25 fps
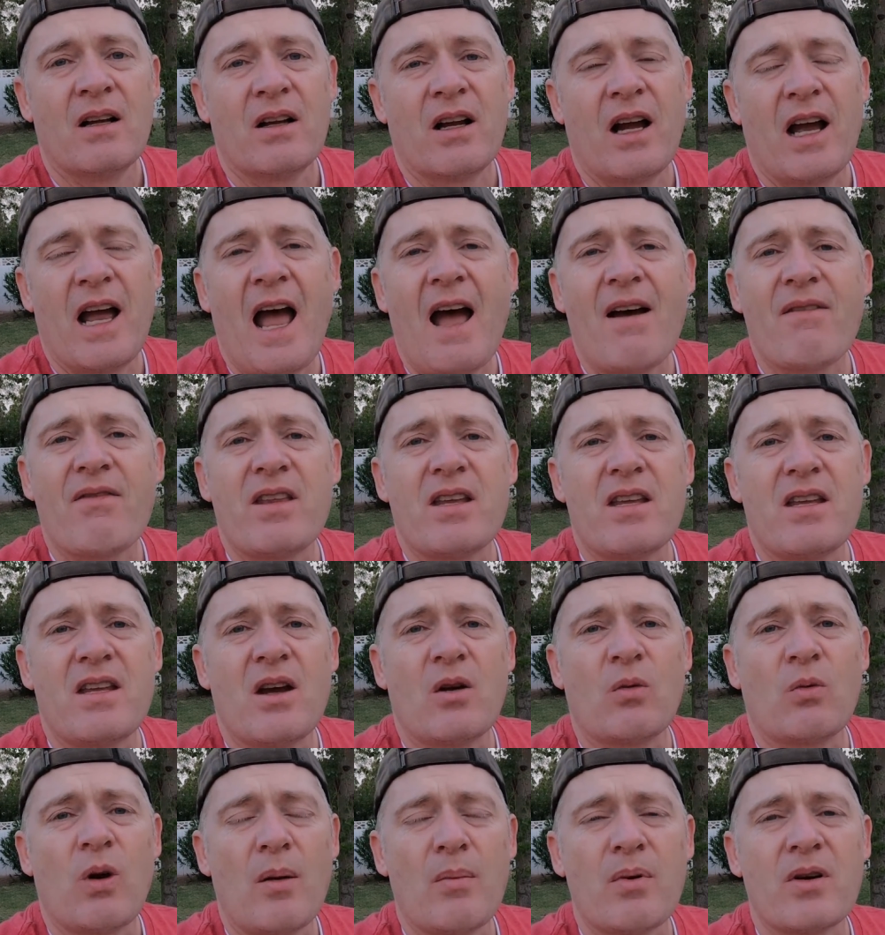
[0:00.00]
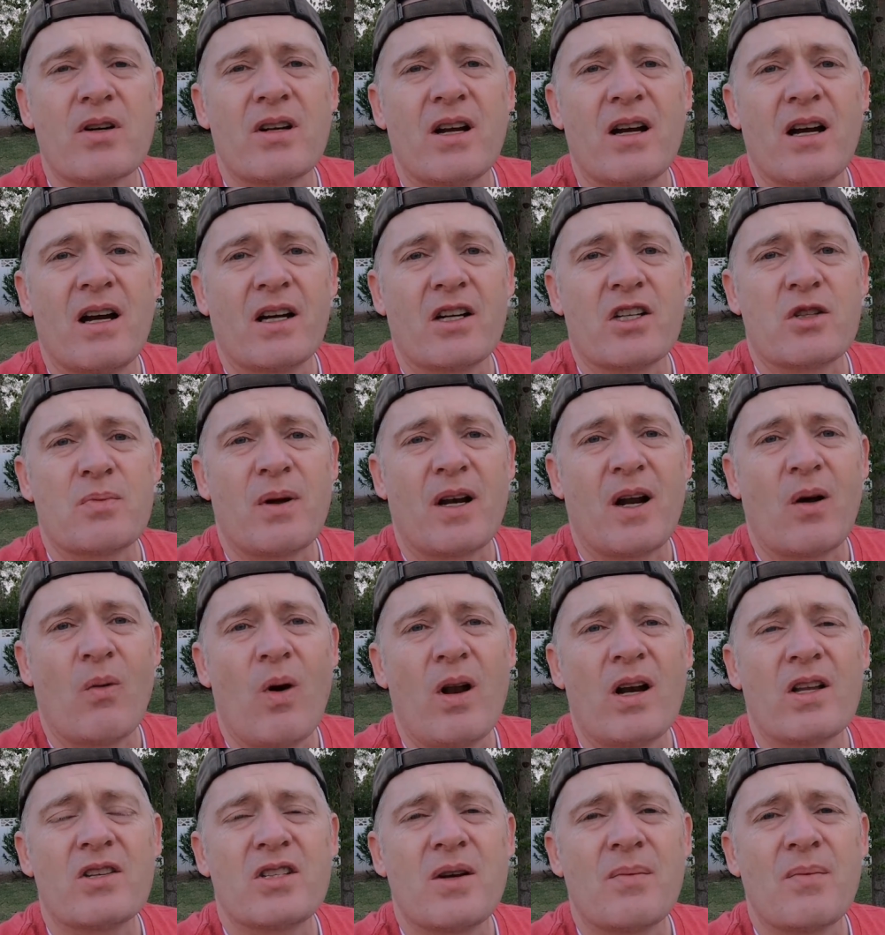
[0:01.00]
Now, I have the rubber ducks, but I
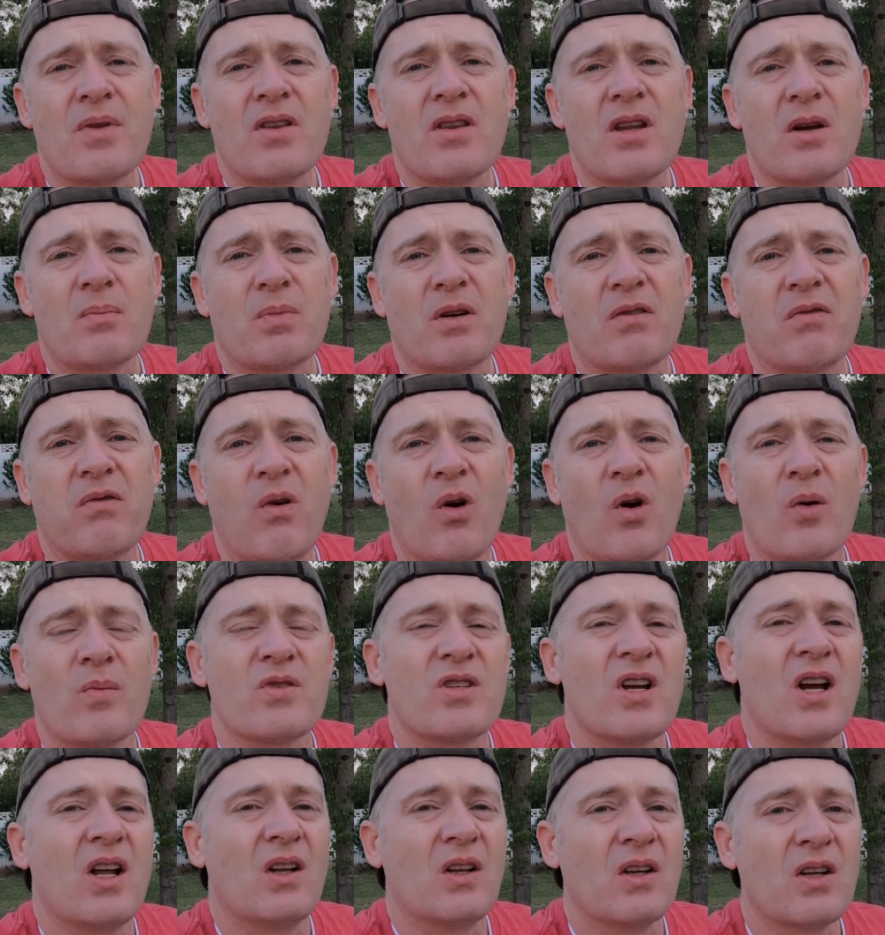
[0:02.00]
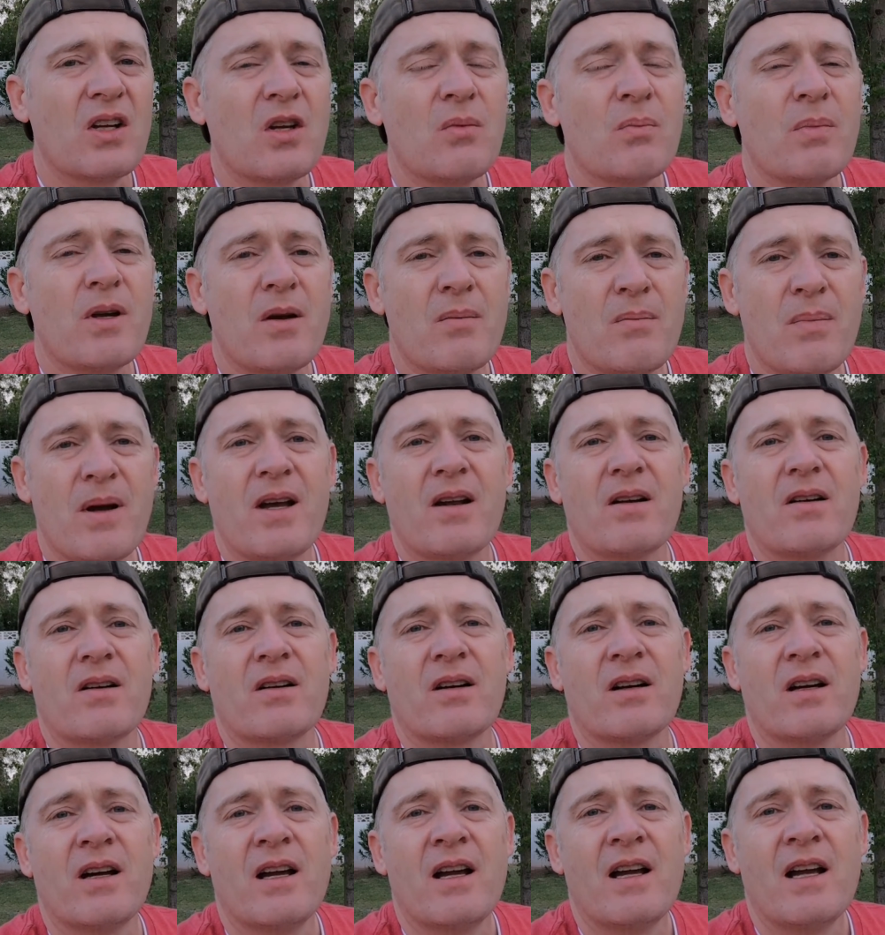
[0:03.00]
wanted something that performs a little bit
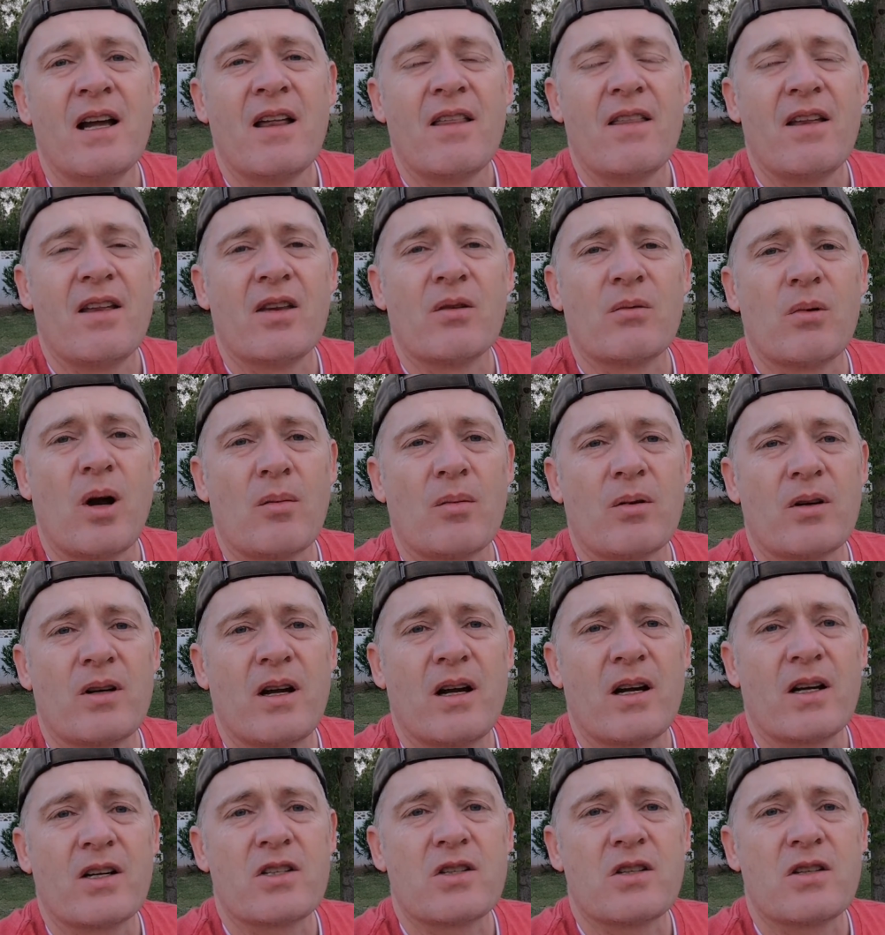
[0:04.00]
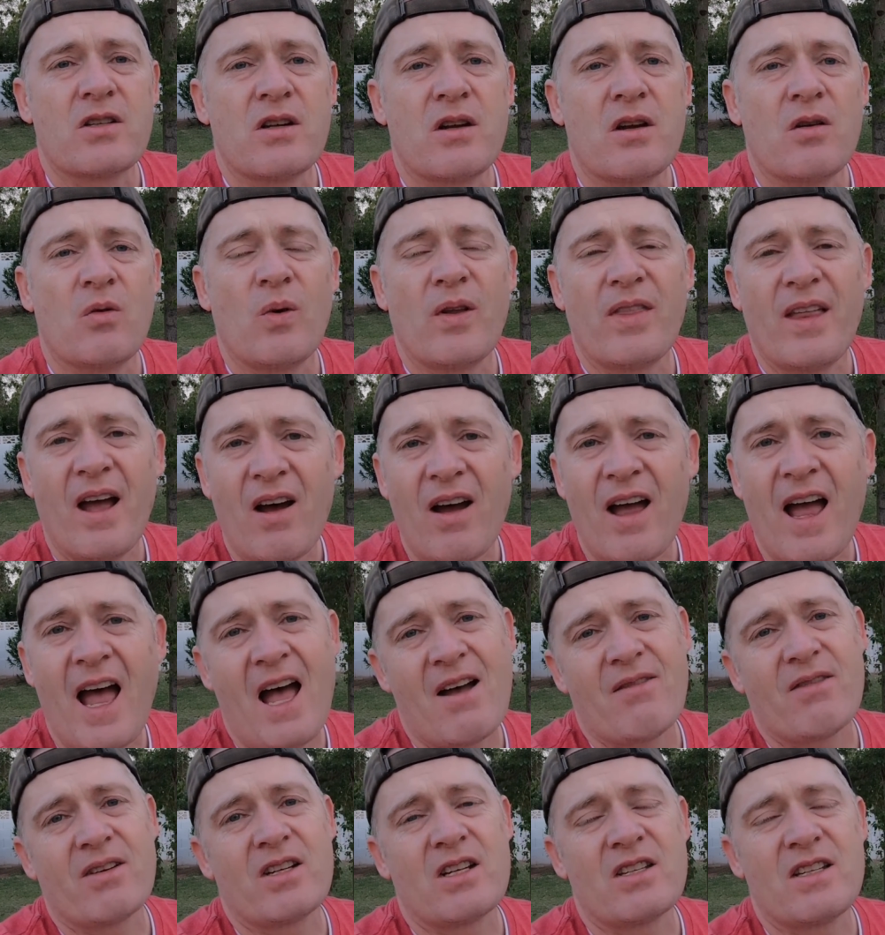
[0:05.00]
better than the rubber ducks without
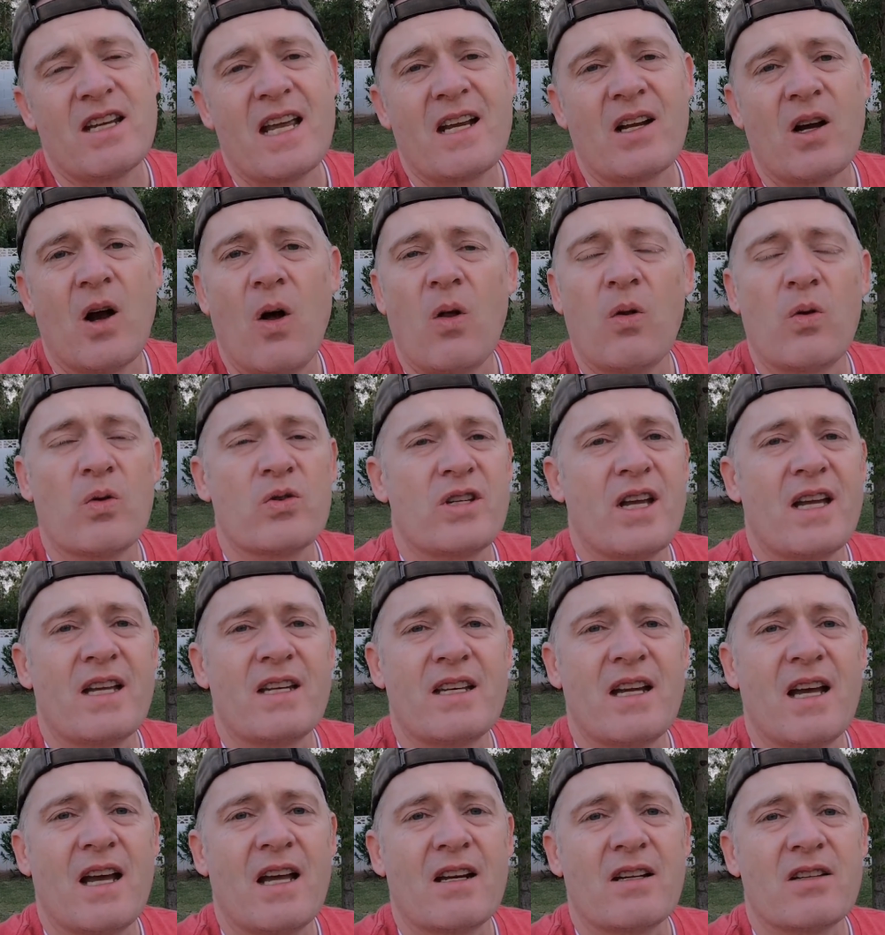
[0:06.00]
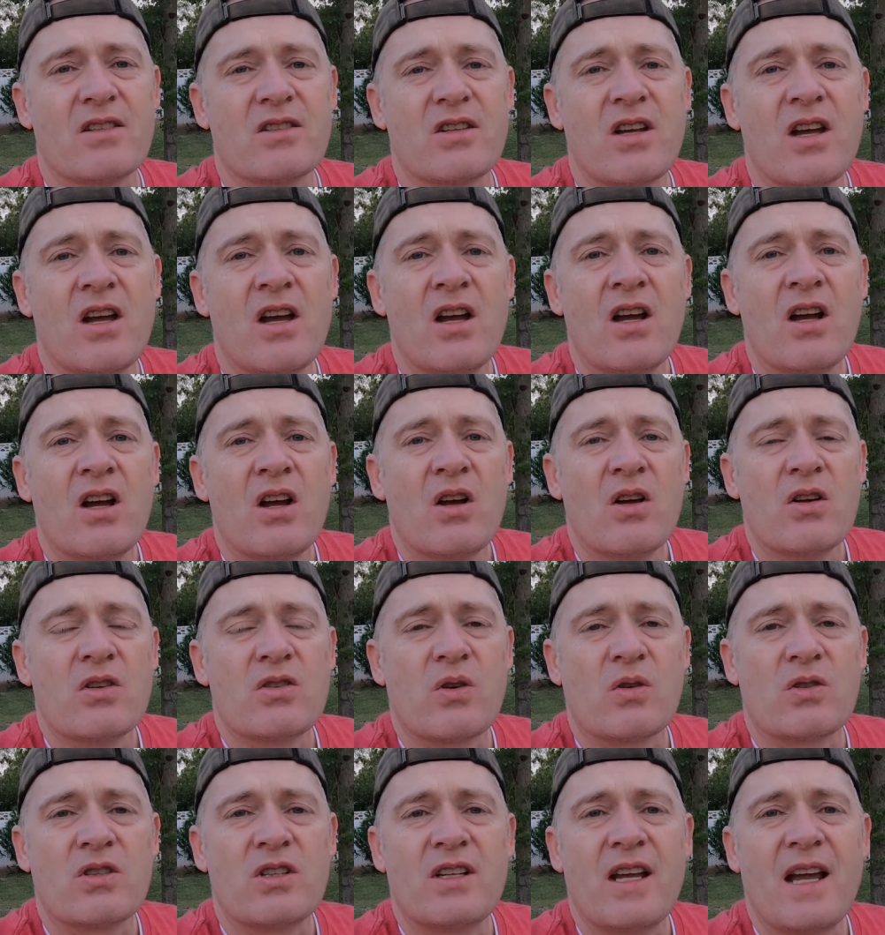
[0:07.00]
having to take all those antennas.
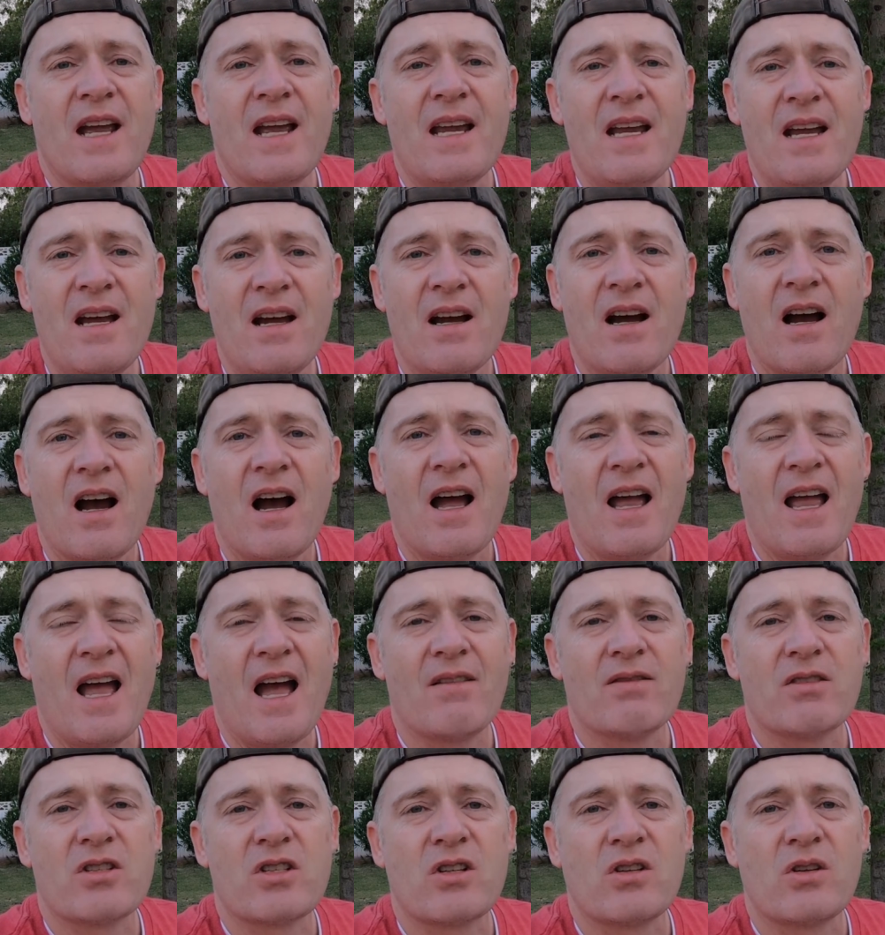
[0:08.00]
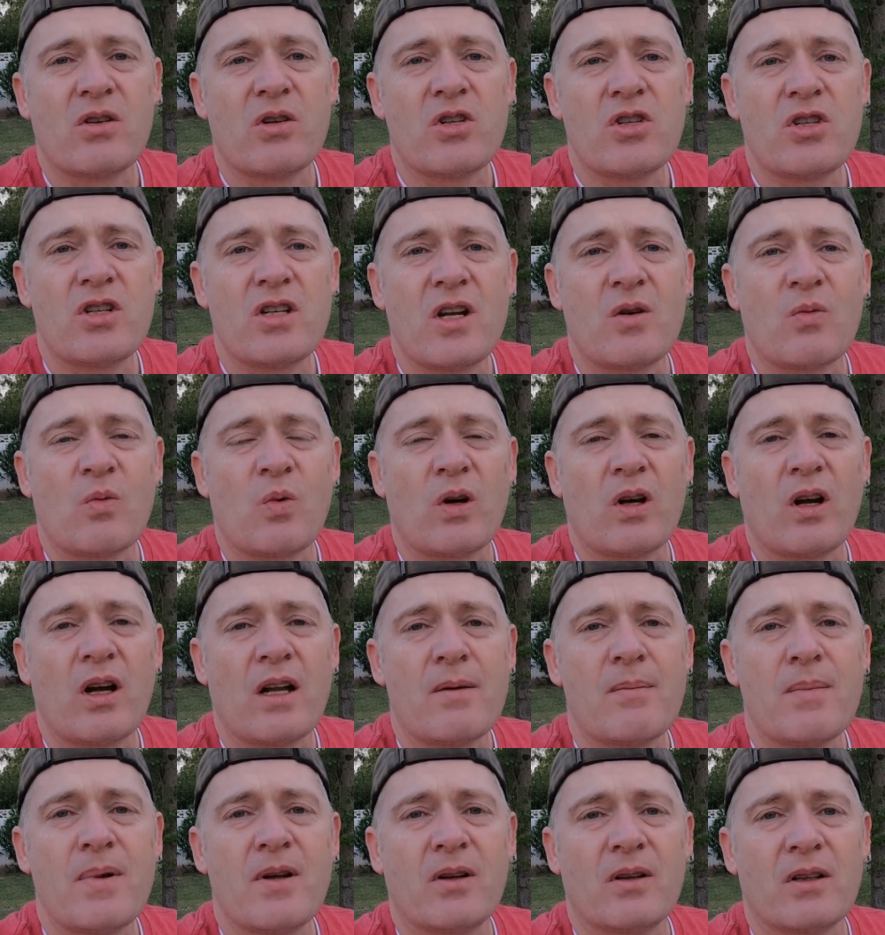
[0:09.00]
So today I have a solution and we're
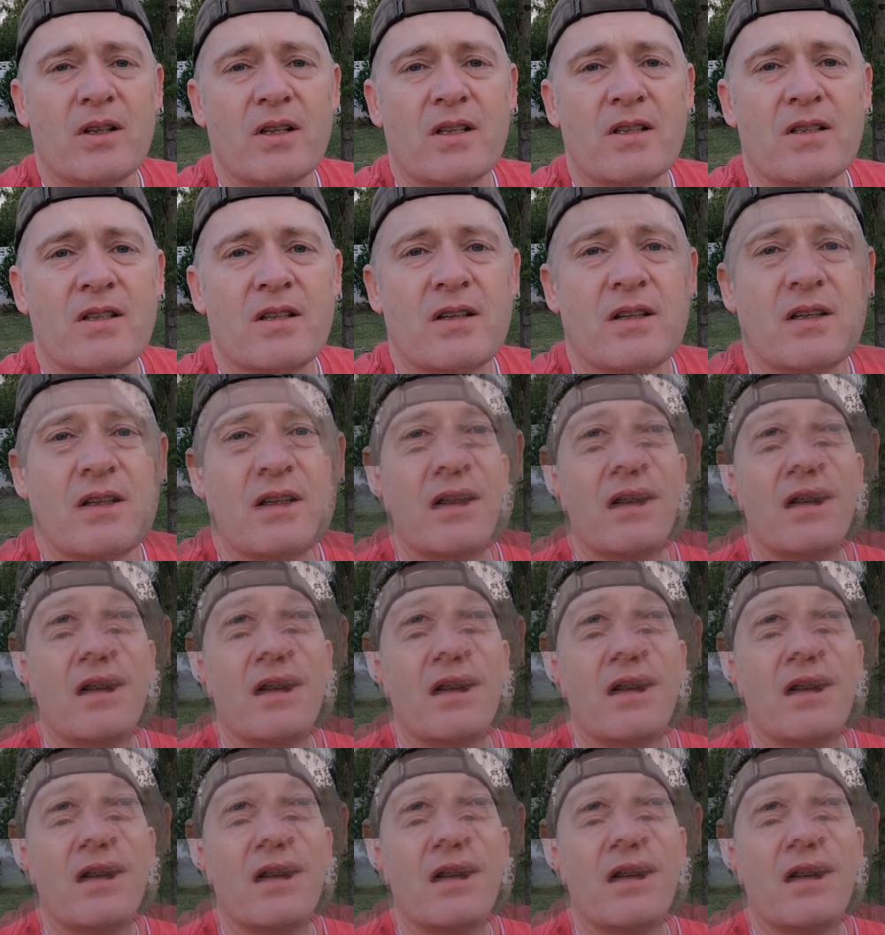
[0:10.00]
gonna build it.